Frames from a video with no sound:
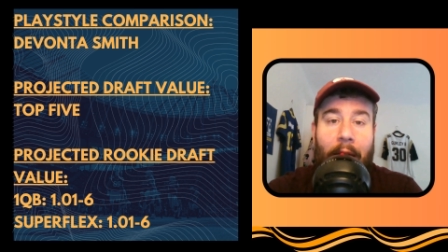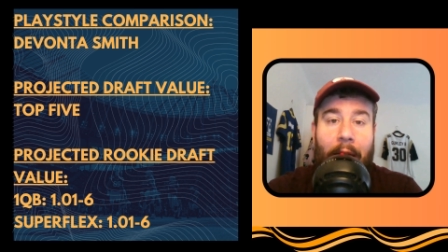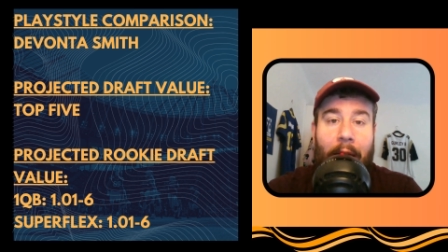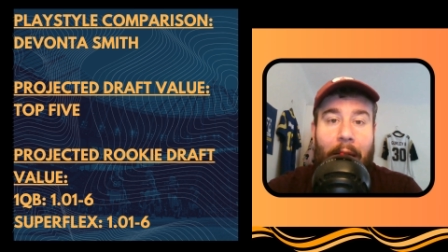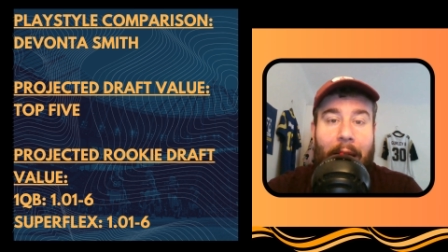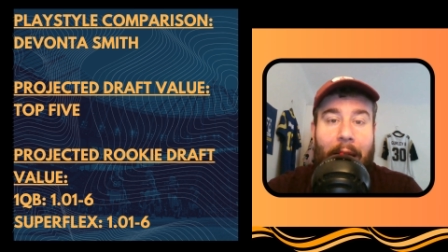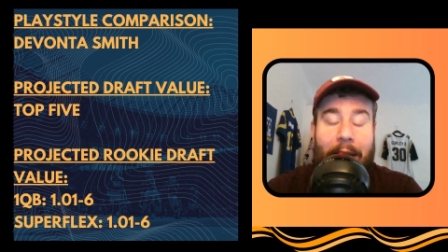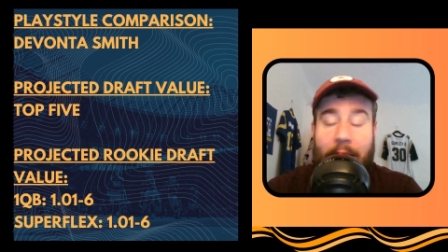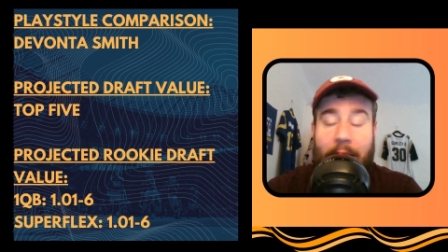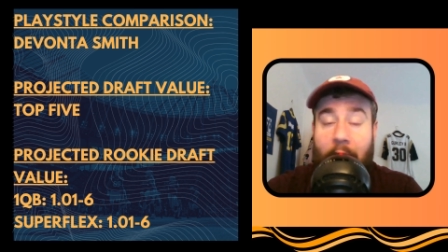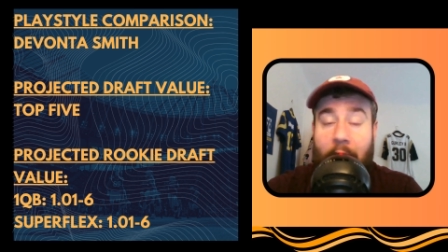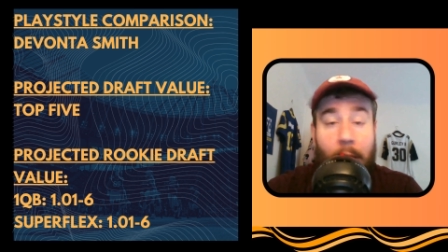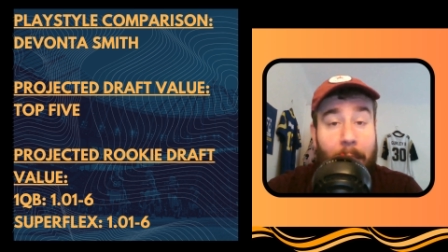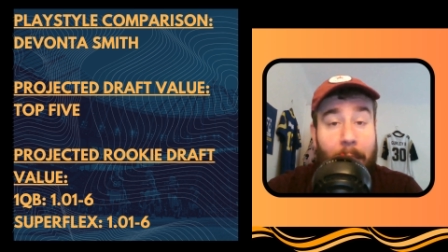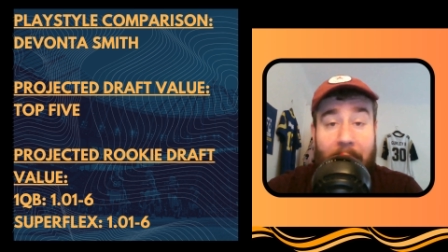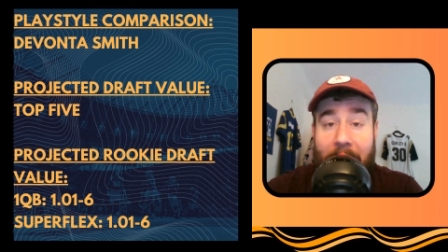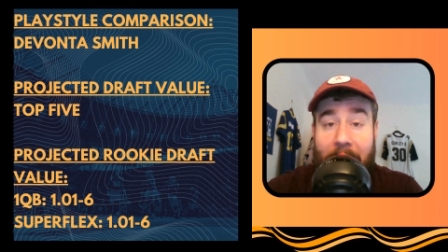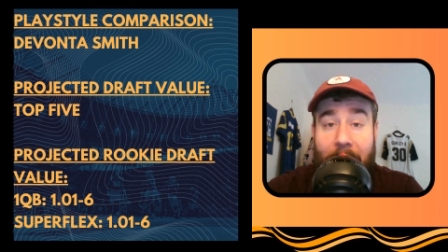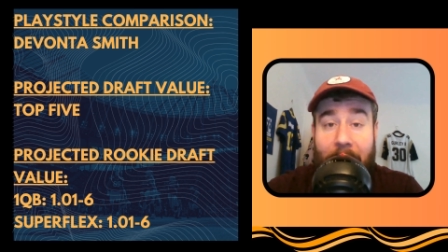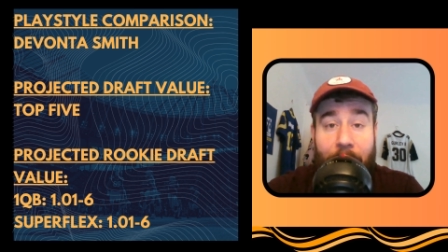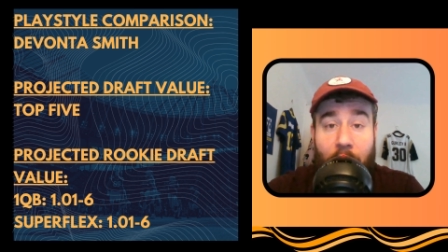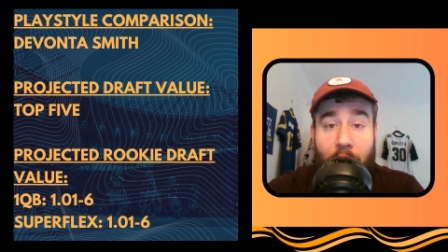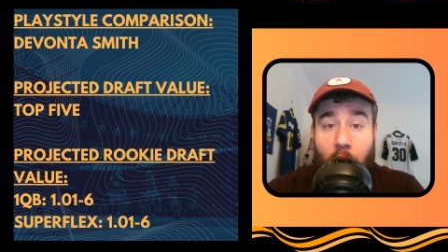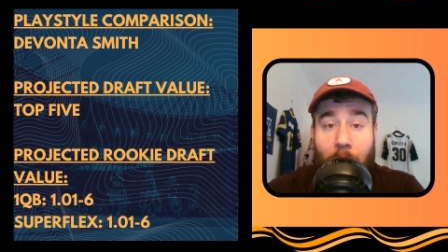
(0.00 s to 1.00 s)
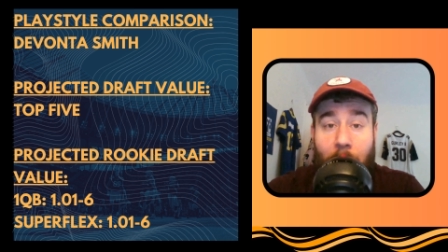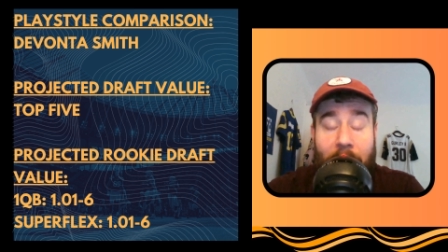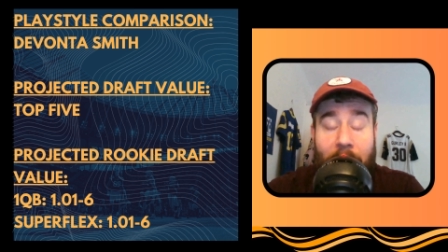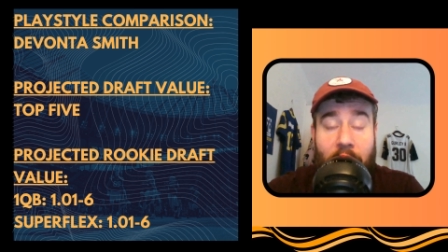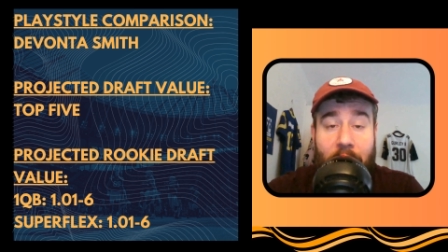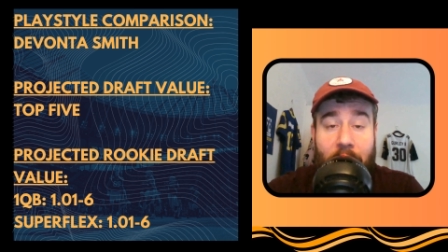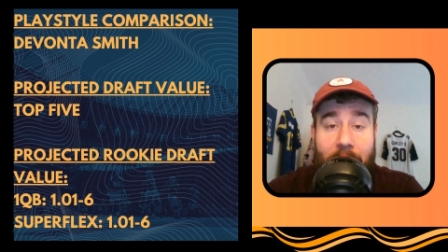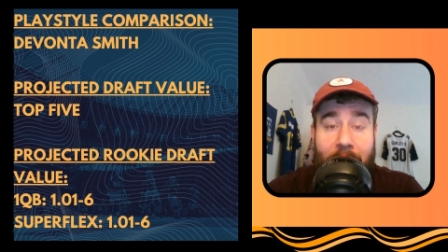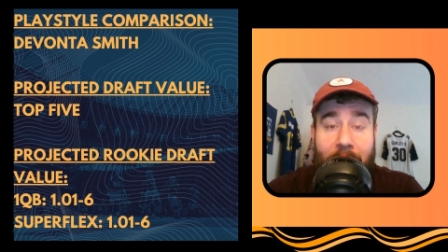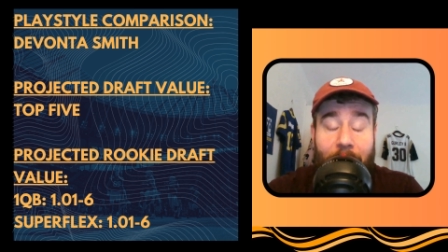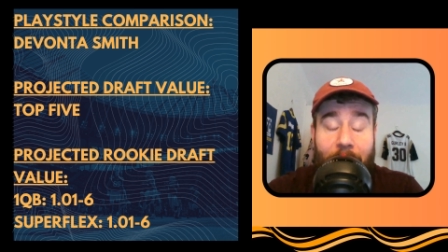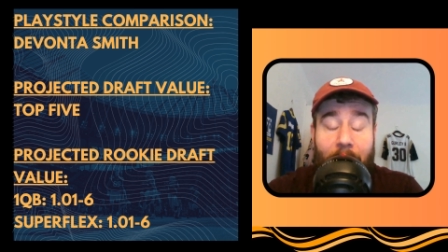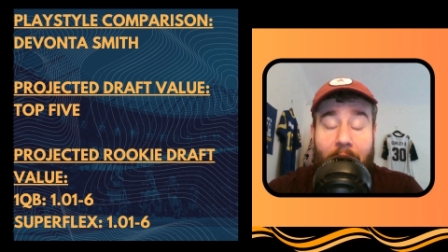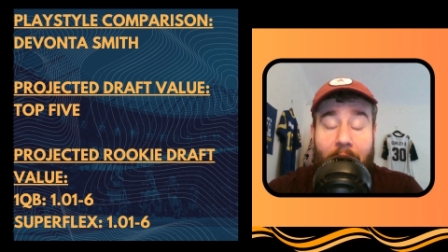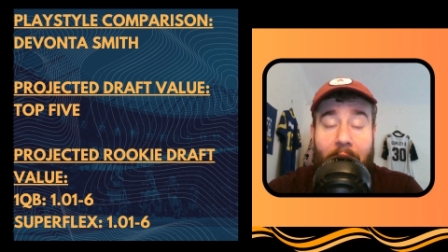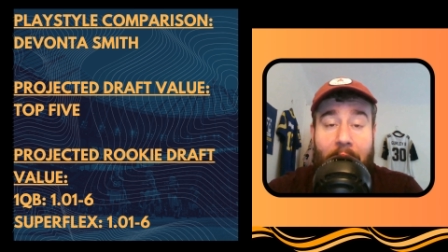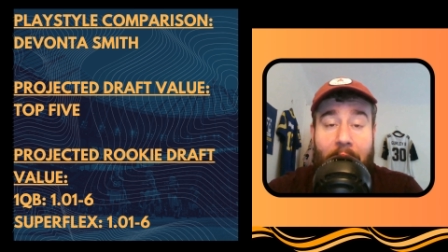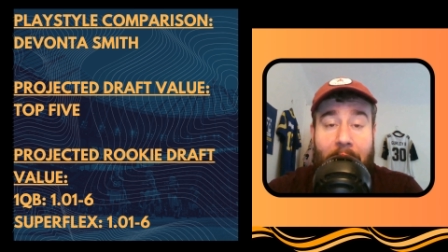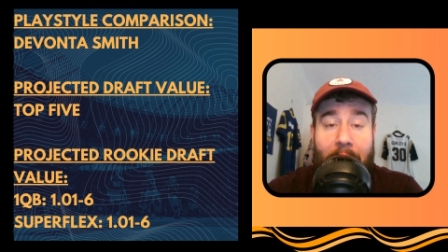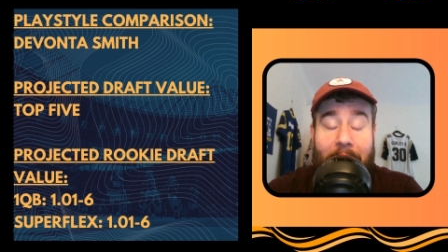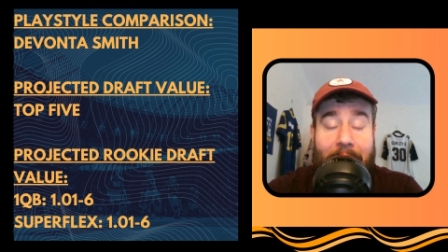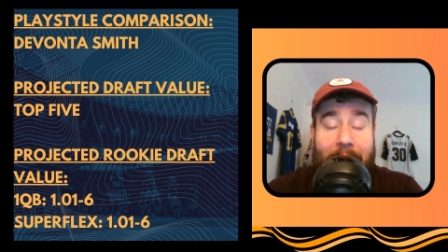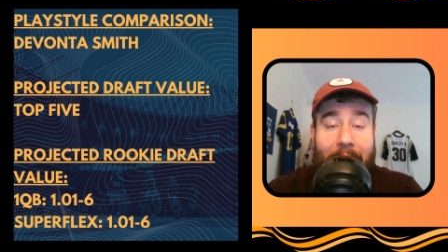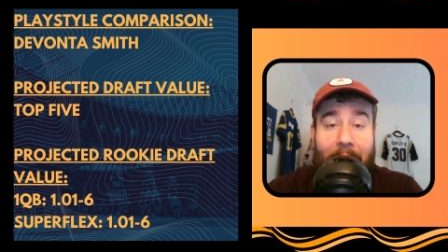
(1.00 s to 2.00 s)
it's a completely different question as if
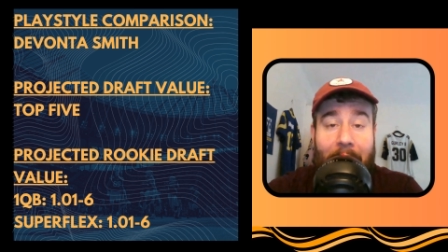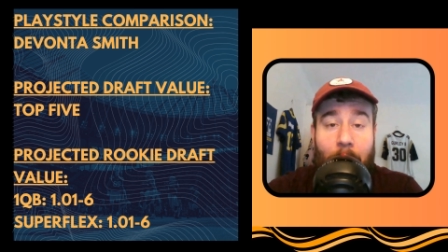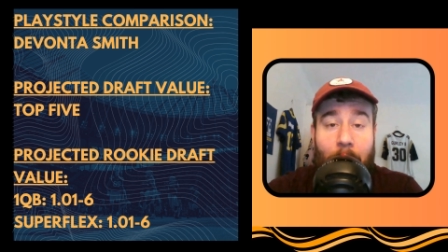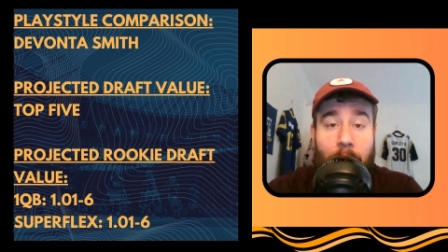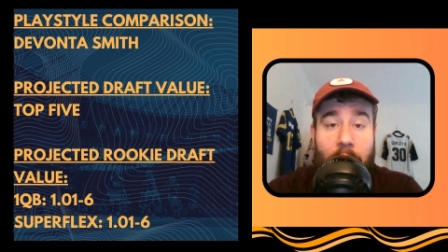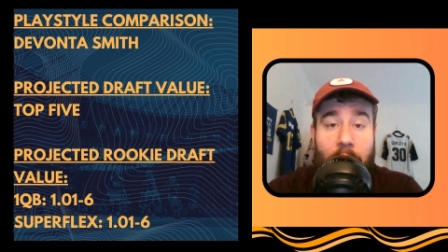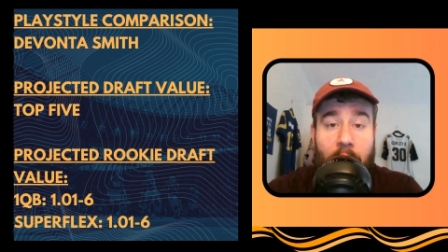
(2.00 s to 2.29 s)
he's announced